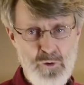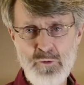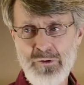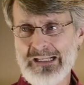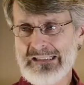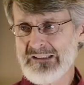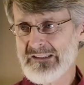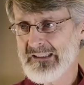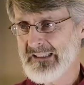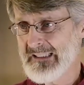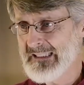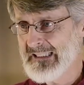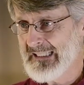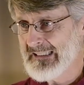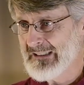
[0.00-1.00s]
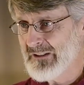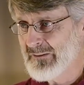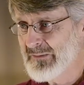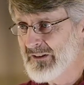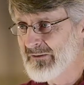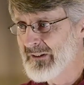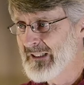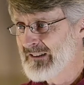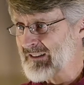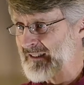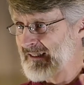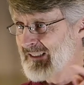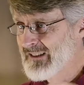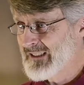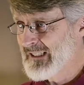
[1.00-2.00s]
the rest of the kingdoms, the rest
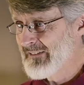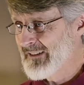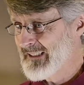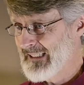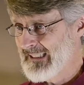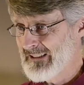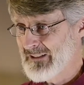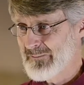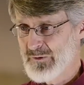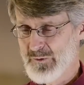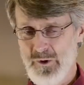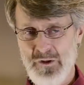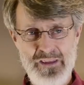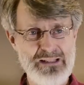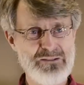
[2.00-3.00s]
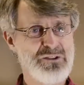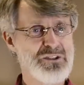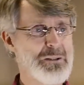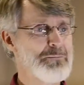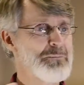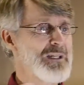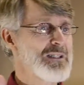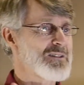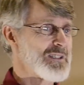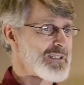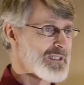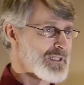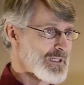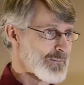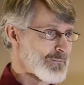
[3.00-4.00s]
of the seven kingdoms, will then submit
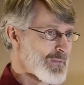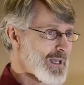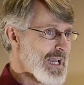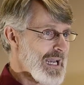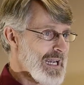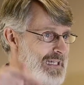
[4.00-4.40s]
to him,